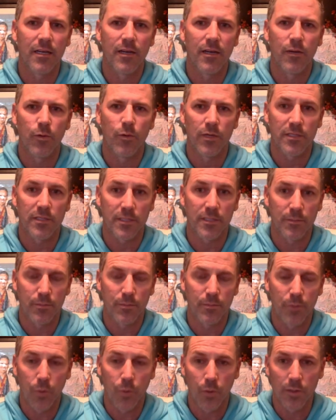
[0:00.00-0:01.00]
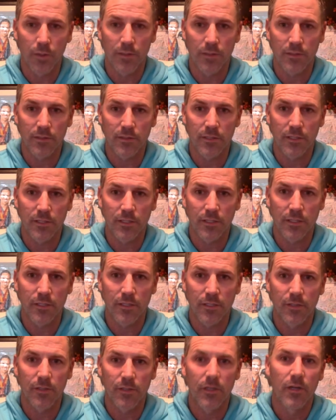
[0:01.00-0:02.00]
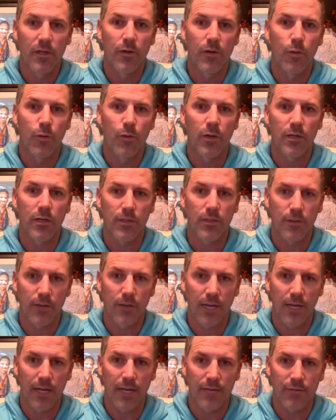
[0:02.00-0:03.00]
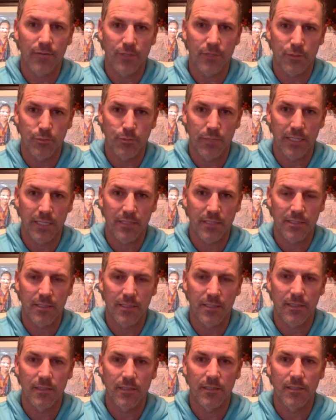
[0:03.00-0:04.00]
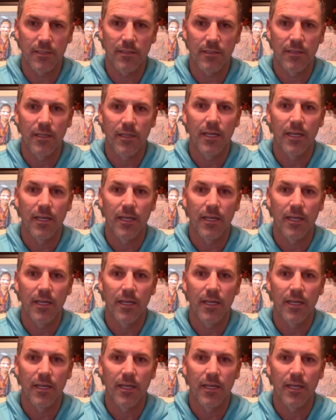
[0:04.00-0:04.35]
what's important to you, what your life is based on.